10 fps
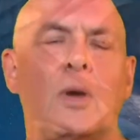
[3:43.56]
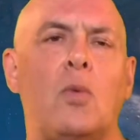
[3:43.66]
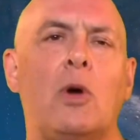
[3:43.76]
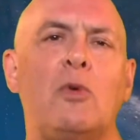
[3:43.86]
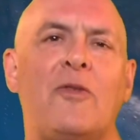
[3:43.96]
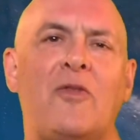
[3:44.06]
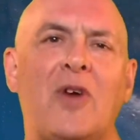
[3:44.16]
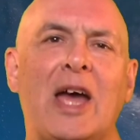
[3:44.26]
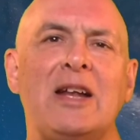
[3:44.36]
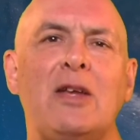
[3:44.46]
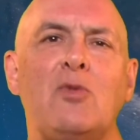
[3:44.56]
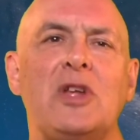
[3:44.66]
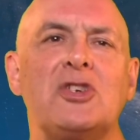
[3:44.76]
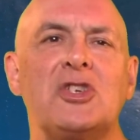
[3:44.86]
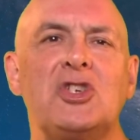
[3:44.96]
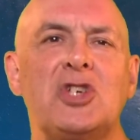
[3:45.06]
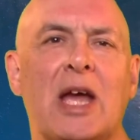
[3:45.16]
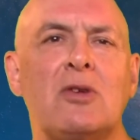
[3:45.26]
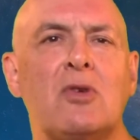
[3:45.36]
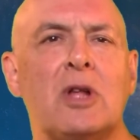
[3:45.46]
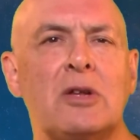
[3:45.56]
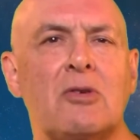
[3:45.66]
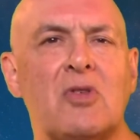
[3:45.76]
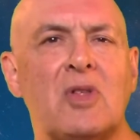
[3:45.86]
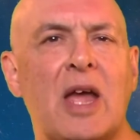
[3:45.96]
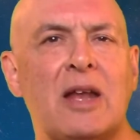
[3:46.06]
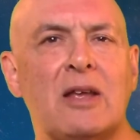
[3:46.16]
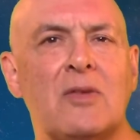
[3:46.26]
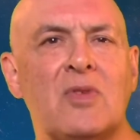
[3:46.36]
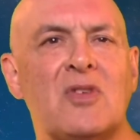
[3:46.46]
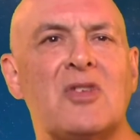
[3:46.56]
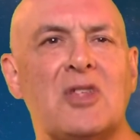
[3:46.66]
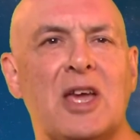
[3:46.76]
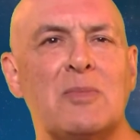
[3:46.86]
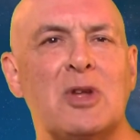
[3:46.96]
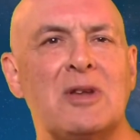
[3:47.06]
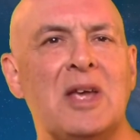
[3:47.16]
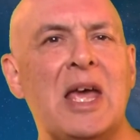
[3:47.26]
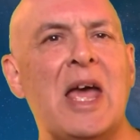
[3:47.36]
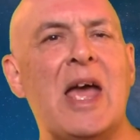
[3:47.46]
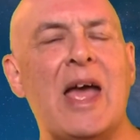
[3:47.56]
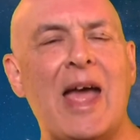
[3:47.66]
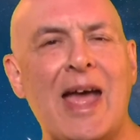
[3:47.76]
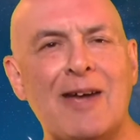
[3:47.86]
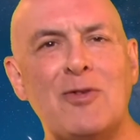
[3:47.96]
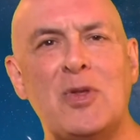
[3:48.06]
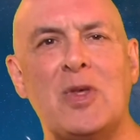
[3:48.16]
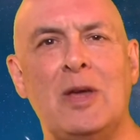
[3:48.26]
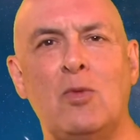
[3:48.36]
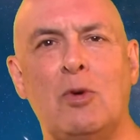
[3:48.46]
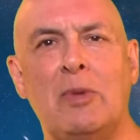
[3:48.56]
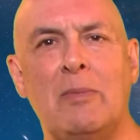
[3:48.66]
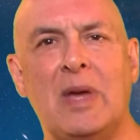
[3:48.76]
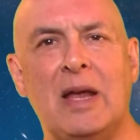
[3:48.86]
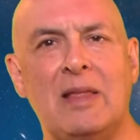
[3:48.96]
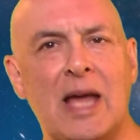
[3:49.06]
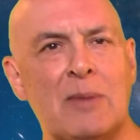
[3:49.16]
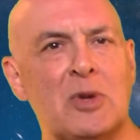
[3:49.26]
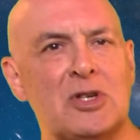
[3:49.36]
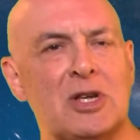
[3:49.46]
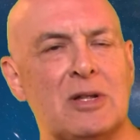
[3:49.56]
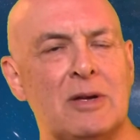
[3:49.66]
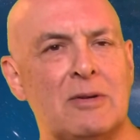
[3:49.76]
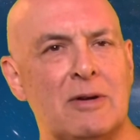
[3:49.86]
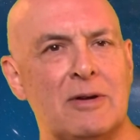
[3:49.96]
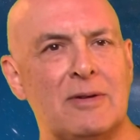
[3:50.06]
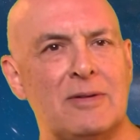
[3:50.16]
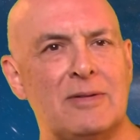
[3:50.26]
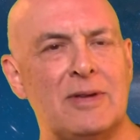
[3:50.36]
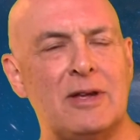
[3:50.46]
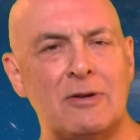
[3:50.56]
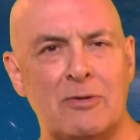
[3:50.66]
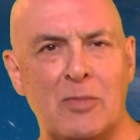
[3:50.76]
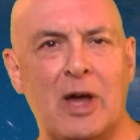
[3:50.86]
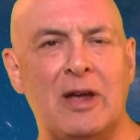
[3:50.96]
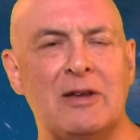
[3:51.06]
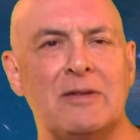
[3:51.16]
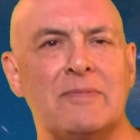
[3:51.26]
When we finally reach a general understanding of this statement, everything will be made that much clearer in our mind.